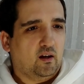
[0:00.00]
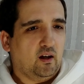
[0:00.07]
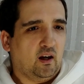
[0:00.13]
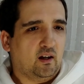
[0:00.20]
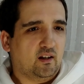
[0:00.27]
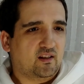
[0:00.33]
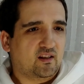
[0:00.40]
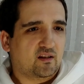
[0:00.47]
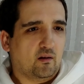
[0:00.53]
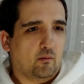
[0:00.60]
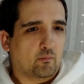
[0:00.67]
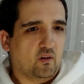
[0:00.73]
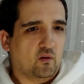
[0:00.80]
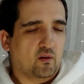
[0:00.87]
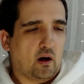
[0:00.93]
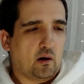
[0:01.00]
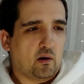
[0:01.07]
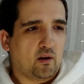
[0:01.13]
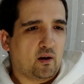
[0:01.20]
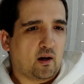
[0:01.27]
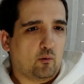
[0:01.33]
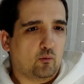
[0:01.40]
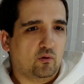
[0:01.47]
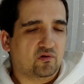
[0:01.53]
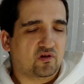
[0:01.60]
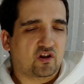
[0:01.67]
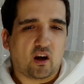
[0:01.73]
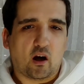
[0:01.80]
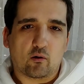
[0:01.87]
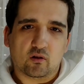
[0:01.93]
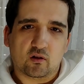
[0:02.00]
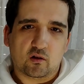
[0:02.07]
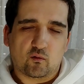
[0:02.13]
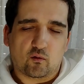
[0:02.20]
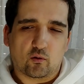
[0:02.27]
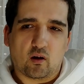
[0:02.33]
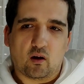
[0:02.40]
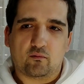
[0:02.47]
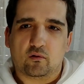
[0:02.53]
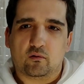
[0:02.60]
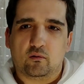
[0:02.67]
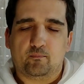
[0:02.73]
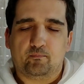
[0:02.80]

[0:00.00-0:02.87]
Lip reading: And it's something that I will cherish forever.